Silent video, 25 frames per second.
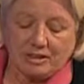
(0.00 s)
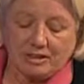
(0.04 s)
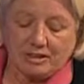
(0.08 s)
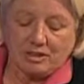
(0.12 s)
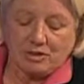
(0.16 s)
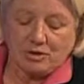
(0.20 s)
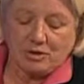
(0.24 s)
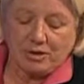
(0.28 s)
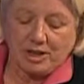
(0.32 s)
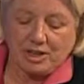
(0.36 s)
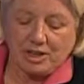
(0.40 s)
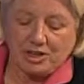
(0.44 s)

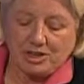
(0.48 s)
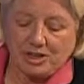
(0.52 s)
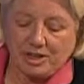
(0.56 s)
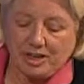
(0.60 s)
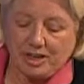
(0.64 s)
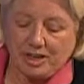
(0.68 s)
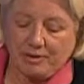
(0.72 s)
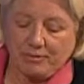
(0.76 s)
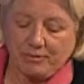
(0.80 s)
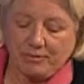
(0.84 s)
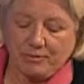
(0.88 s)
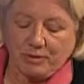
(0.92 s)
strange
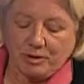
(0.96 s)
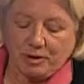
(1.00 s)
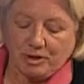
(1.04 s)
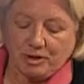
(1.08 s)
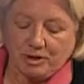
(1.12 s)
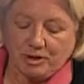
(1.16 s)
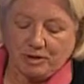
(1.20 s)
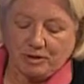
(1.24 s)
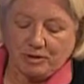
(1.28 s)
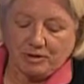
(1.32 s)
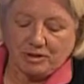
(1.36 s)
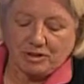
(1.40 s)
gay
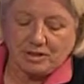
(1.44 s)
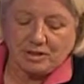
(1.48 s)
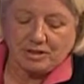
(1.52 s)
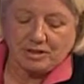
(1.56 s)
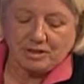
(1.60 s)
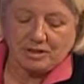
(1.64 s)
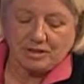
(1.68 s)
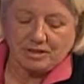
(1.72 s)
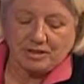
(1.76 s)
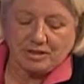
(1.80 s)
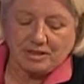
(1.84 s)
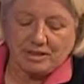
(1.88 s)
footnote to
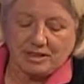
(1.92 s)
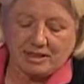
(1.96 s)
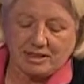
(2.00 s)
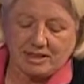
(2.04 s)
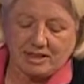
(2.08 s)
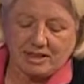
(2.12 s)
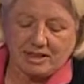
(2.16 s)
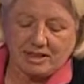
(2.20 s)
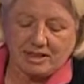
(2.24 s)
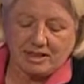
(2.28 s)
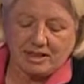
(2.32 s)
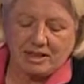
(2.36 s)
this.
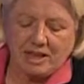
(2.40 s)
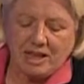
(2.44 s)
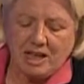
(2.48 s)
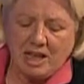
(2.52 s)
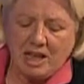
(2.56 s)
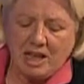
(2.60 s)
Uh,